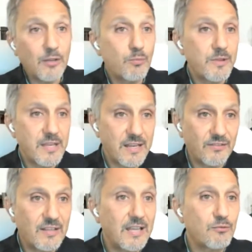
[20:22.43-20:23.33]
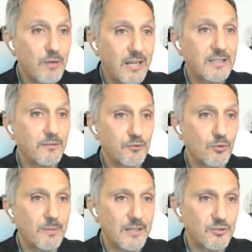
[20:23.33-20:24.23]
state within a state
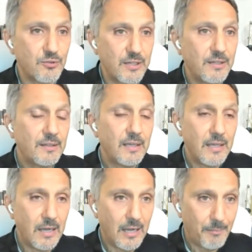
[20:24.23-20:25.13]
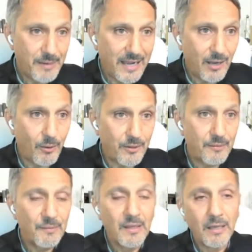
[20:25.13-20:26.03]
relative to military
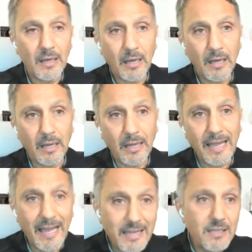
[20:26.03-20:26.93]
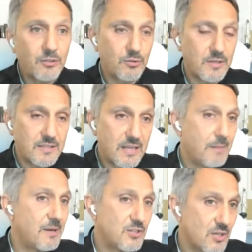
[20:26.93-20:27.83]
power. Added to
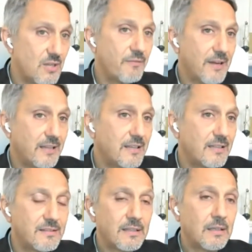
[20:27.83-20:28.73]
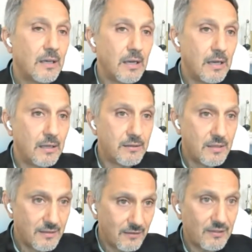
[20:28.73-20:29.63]
this dimension, the fact that
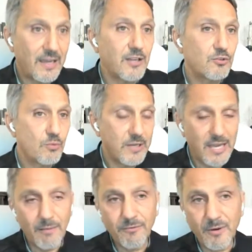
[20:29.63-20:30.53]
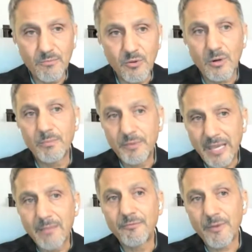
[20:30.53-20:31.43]
the Zionists who came from
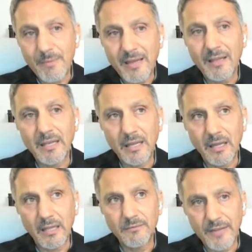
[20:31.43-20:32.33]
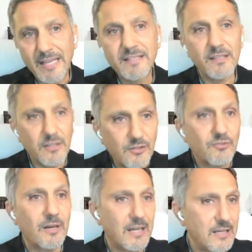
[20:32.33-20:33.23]
Europe came from an advanced
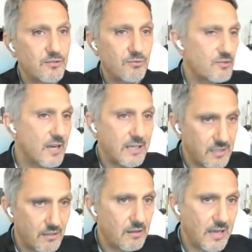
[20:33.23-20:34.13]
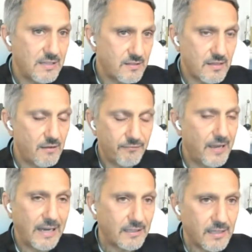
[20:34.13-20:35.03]
industrialized society. That's
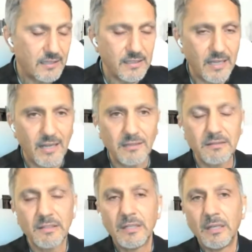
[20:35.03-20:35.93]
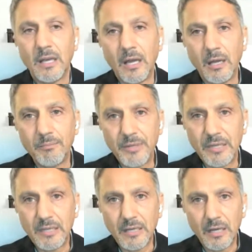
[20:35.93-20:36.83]
a fact that cannot
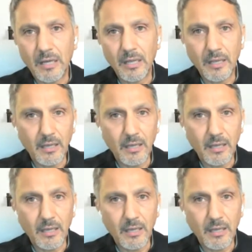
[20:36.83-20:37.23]
be